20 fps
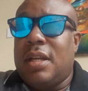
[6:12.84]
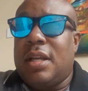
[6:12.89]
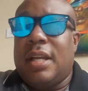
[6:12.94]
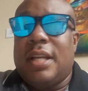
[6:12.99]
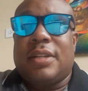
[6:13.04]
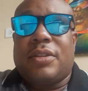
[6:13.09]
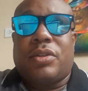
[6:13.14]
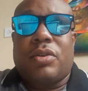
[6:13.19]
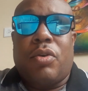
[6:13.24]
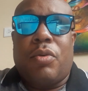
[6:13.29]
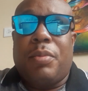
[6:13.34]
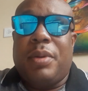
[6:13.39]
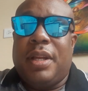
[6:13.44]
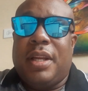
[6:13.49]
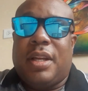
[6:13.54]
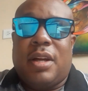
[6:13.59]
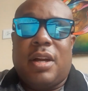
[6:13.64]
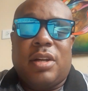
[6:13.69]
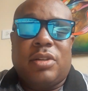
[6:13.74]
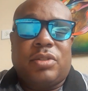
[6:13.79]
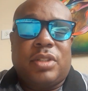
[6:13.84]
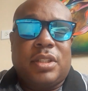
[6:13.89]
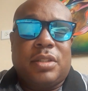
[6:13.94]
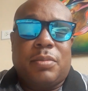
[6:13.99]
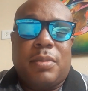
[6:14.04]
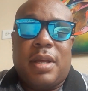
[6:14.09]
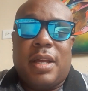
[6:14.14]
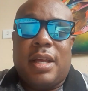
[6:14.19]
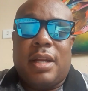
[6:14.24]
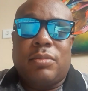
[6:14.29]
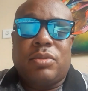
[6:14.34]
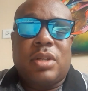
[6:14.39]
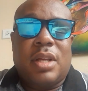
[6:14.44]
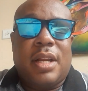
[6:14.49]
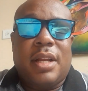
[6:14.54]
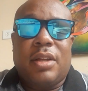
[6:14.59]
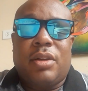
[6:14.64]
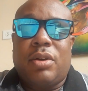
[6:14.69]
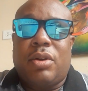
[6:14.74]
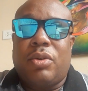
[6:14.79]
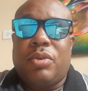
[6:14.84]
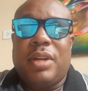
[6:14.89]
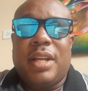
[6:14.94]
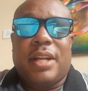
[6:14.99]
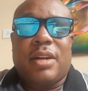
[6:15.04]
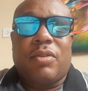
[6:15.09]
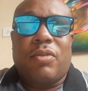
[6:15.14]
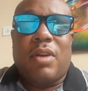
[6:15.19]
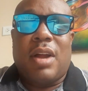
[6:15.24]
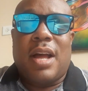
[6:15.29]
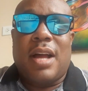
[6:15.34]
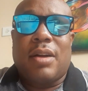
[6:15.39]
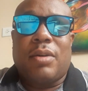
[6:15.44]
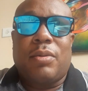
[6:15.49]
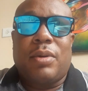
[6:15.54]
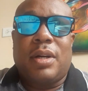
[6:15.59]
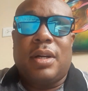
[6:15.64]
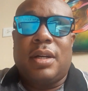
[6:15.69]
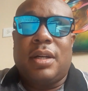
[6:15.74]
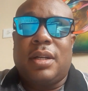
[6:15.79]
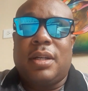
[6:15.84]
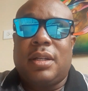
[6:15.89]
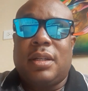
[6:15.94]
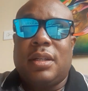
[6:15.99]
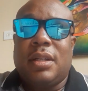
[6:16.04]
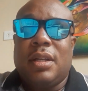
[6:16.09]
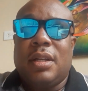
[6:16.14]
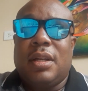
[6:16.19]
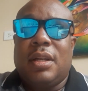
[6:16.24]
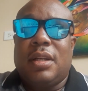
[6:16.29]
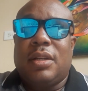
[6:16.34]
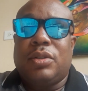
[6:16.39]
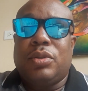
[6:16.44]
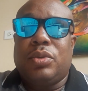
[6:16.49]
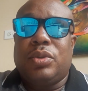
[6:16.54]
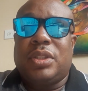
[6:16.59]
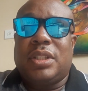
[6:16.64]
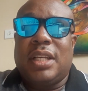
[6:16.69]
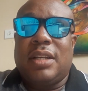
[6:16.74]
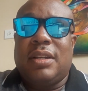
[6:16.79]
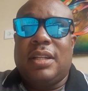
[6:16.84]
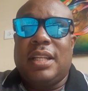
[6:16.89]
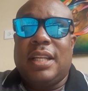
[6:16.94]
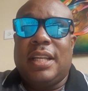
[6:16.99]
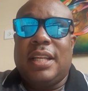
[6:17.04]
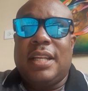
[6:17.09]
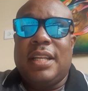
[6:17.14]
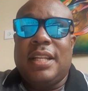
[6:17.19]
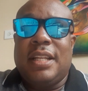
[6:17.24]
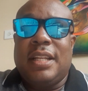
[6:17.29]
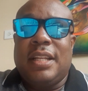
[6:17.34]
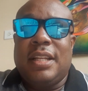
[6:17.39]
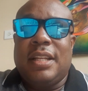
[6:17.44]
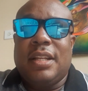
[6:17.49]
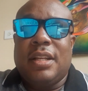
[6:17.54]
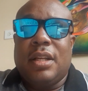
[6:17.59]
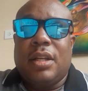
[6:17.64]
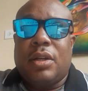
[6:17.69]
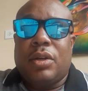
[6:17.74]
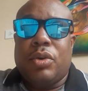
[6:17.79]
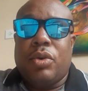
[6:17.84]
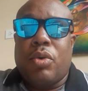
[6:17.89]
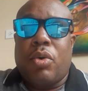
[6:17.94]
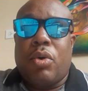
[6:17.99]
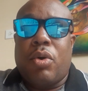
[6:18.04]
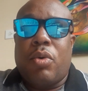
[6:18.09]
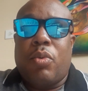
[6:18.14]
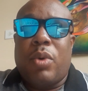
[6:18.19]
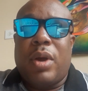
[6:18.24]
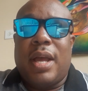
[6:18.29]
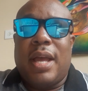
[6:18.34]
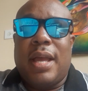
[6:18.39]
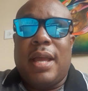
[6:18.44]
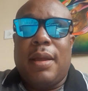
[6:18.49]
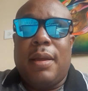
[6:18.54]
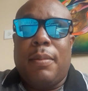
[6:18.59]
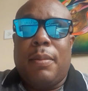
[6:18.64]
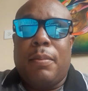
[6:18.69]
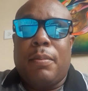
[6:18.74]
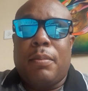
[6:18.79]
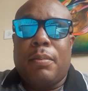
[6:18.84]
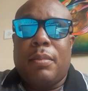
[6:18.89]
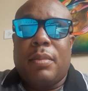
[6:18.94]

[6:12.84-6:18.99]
It's so many countries, man. I'm trying to go. Nicaragua, New Zealand, Norway,